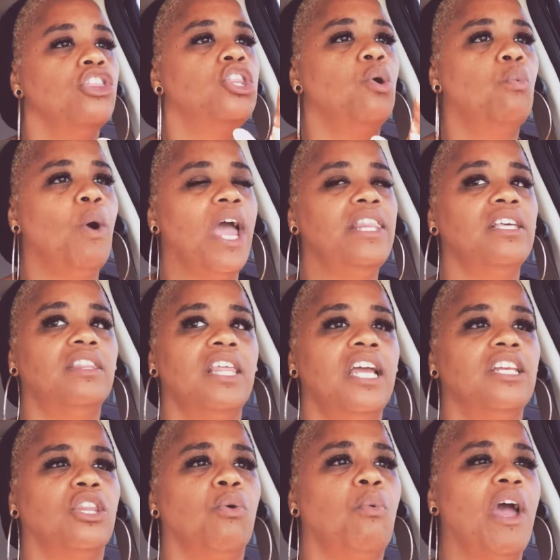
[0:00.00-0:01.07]
the way
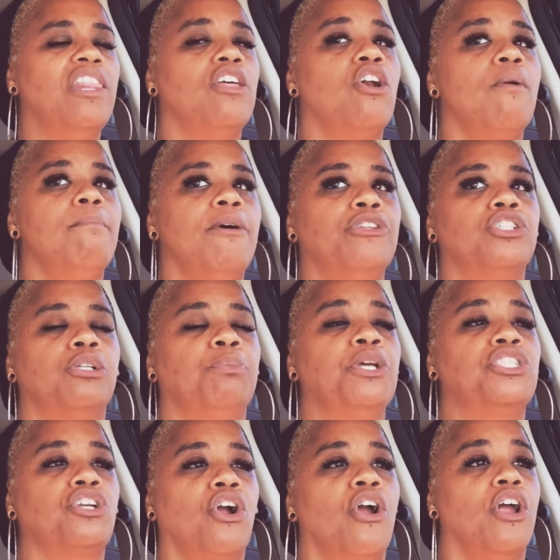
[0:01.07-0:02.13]
that her mother
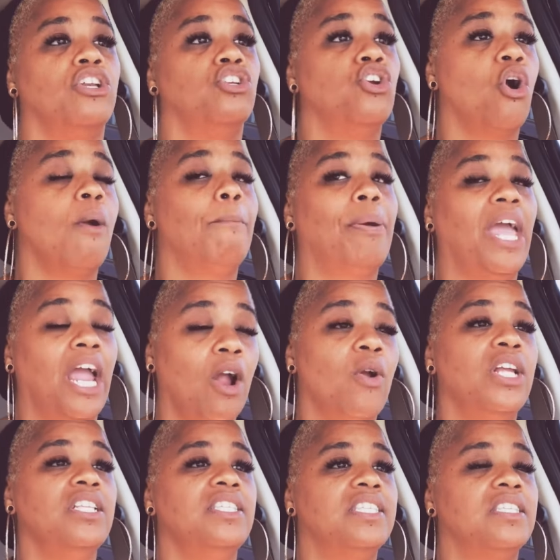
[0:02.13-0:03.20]
speaks to her, and your
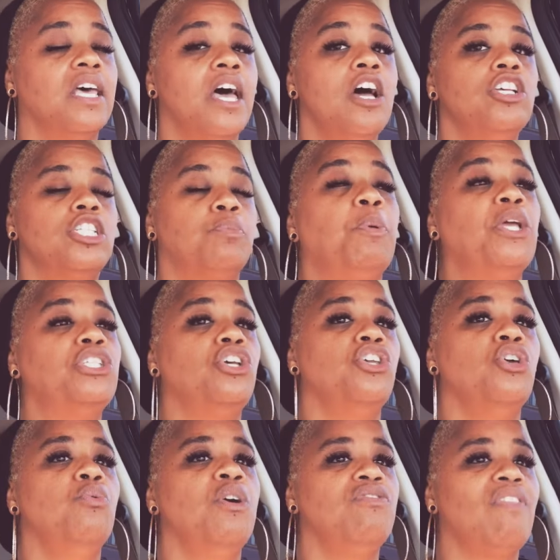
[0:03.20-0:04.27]
parents speak to
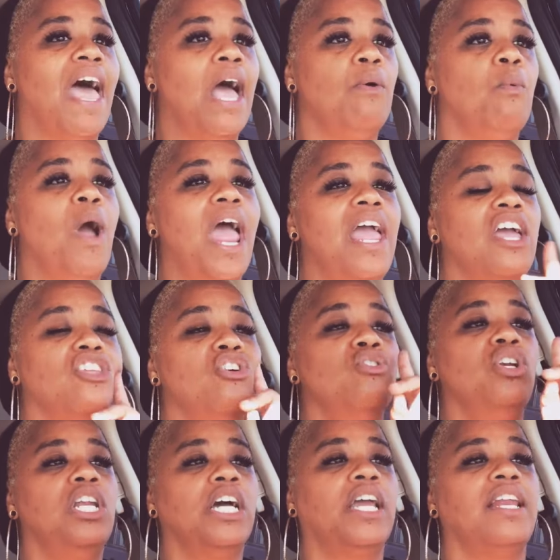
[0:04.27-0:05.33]
you in that way, and
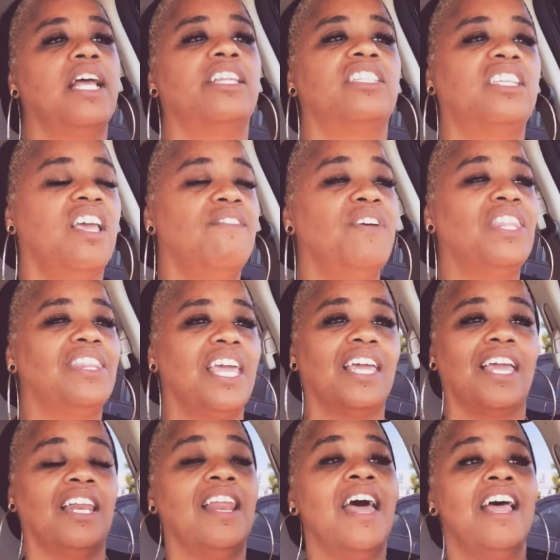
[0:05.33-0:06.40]
you're looking at the TV
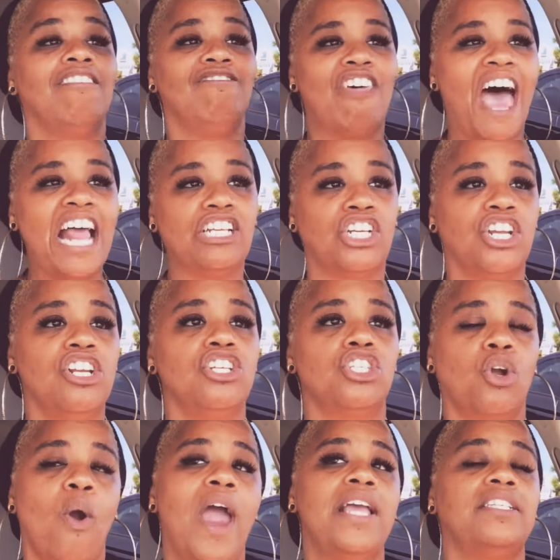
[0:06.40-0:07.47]
thinking that shit
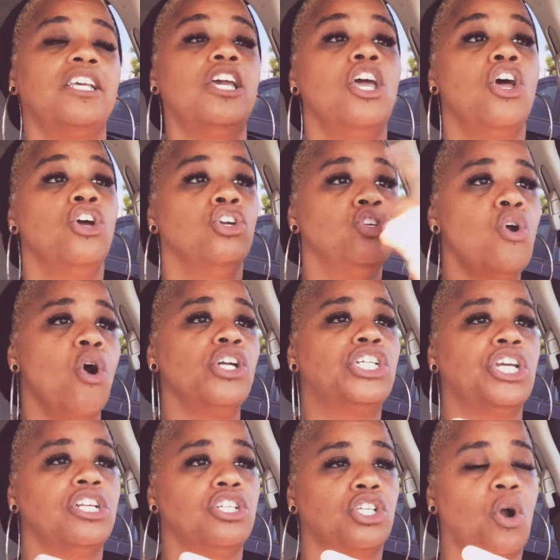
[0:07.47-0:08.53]
is crazy, your
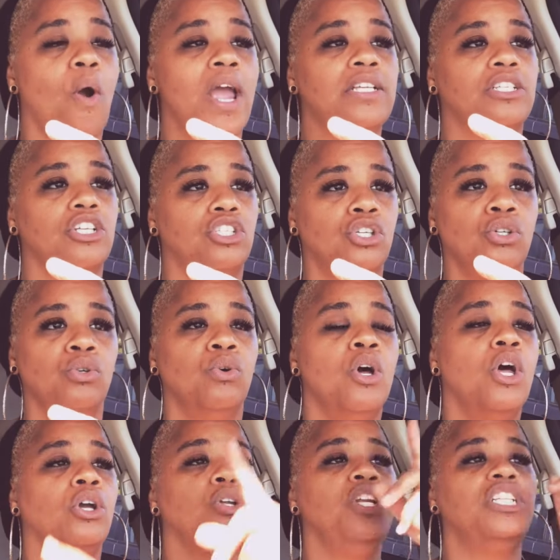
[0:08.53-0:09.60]
shit is crazy too.
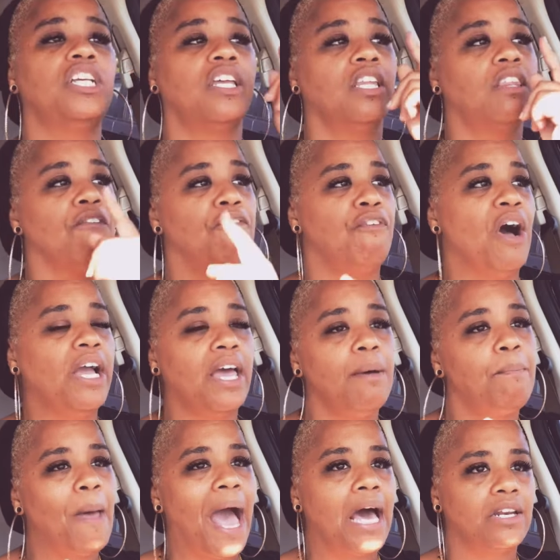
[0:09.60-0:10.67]
You need to get the fuck
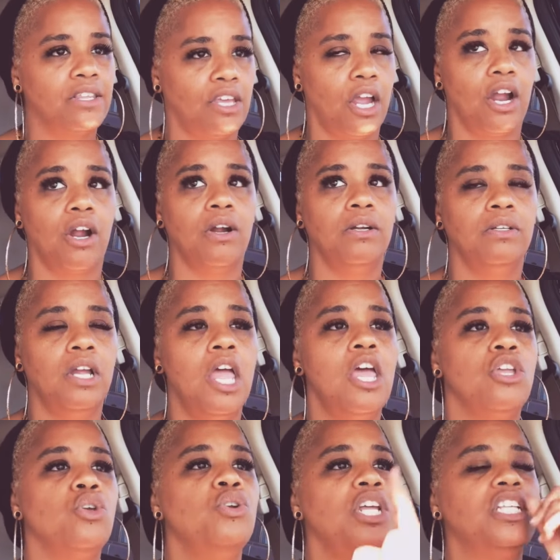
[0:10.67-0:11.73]
up out of there.
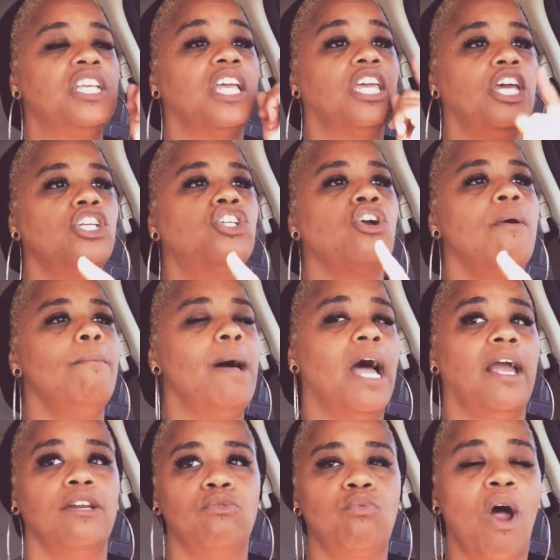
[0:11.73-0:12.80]
You need to get your
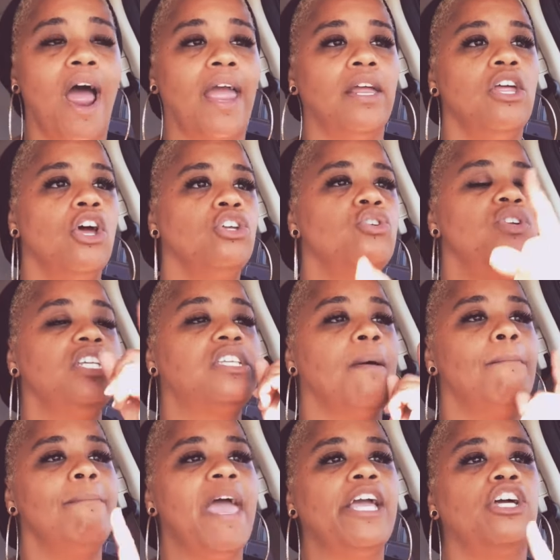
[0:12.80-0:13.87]
mind right. You need
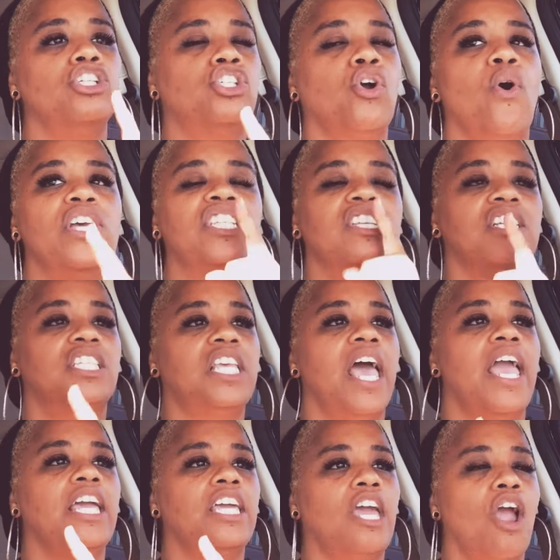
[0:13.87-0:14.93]
to make a choice to
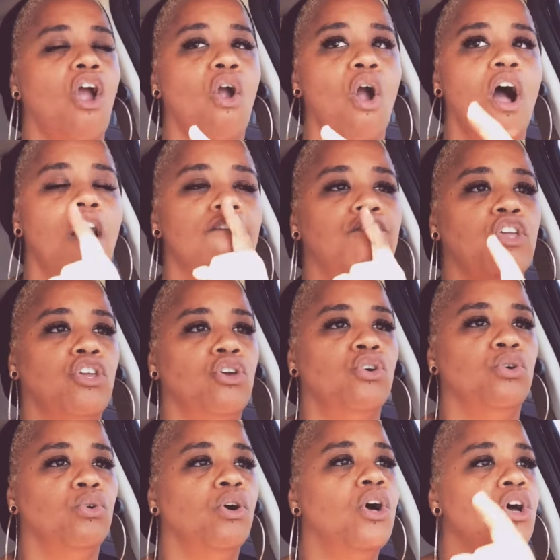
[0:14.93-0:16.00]
take care of
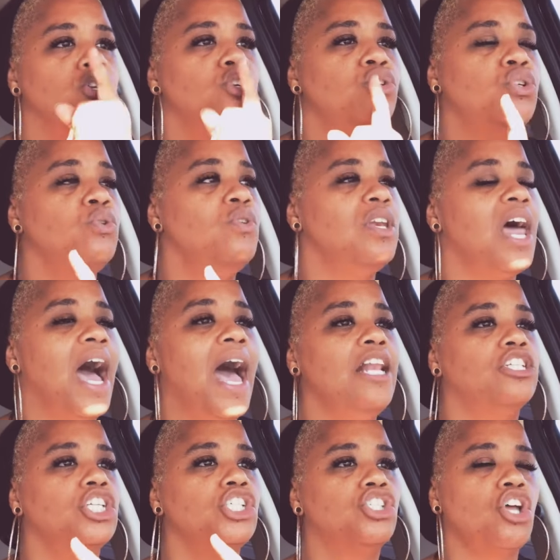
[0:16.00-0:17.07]
you. You do
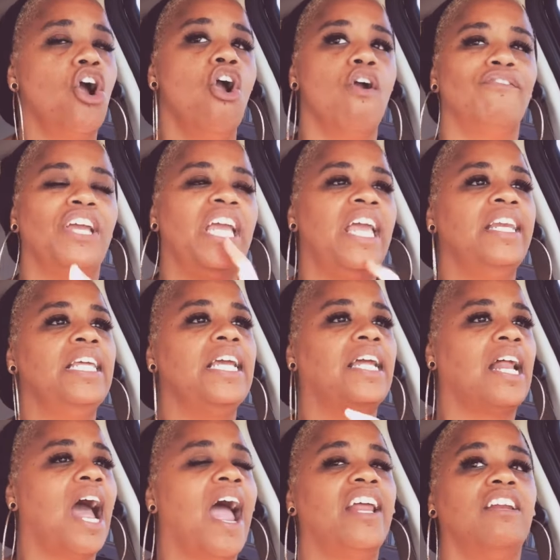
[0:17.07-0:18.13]
not deserve any
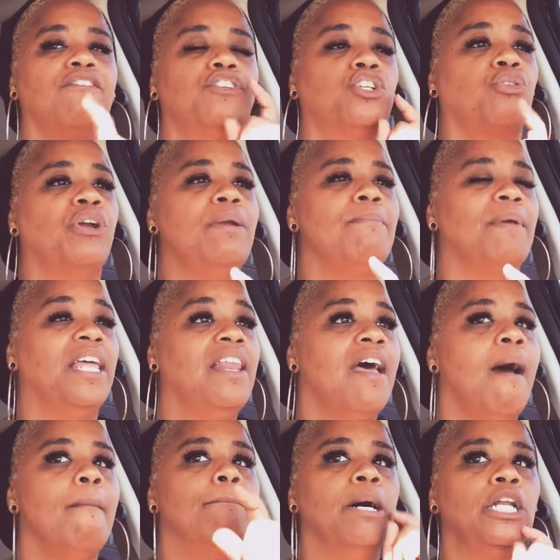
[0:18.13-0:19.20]
kind of treatment
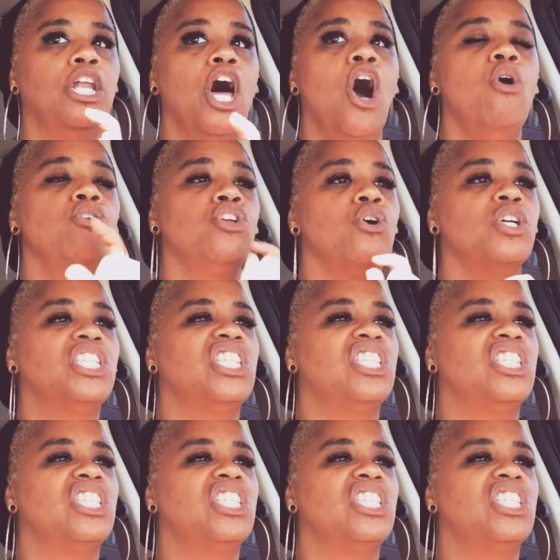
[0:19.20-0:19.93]
below your